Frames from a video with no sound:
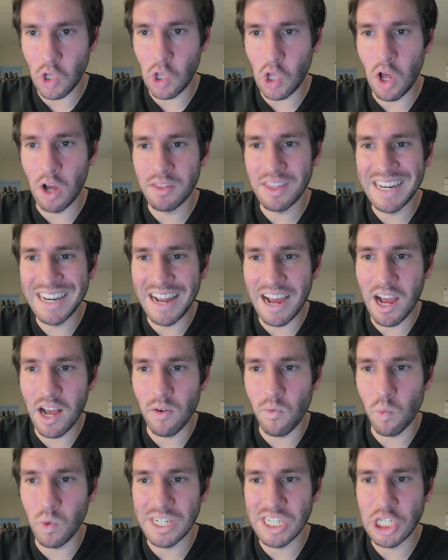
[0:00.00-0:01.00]
along the
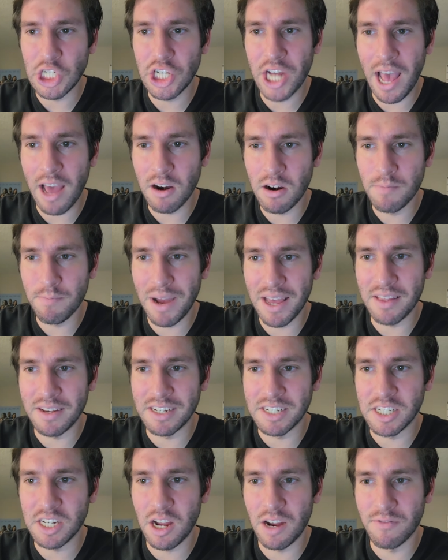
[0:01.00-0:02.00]
Nile was shattered by the
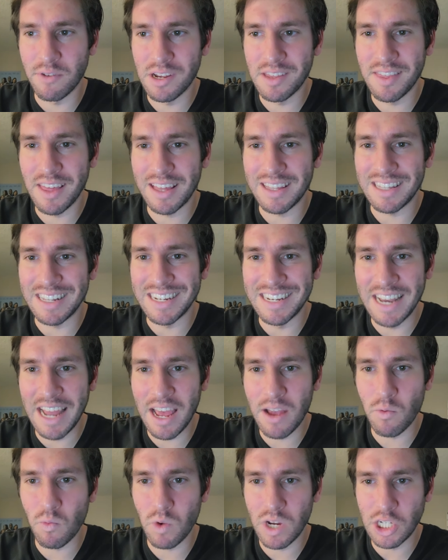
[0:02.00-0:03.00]
discovery that
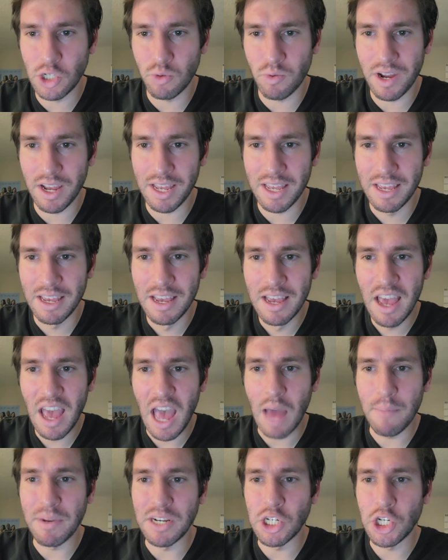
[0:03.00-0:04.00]
Lynette Ridgeway
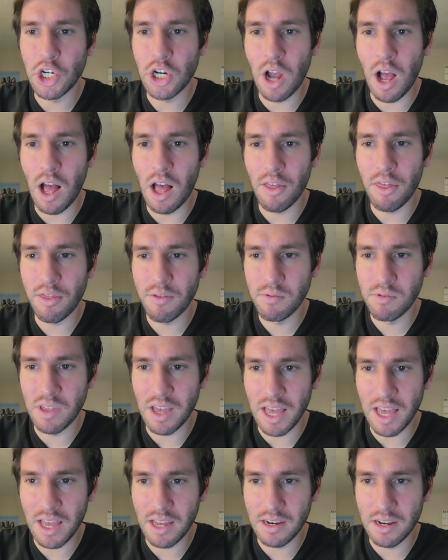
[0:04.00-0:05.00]
had been shot through the
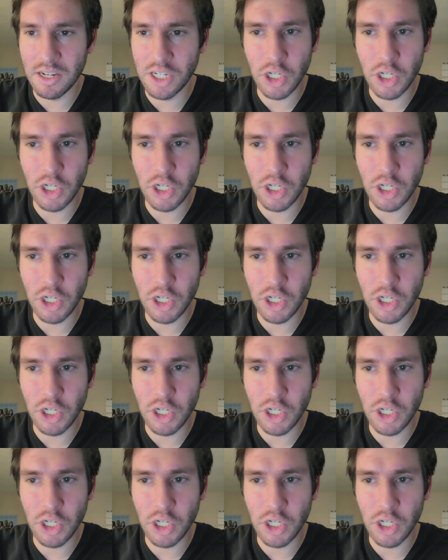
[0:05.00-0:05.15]
head.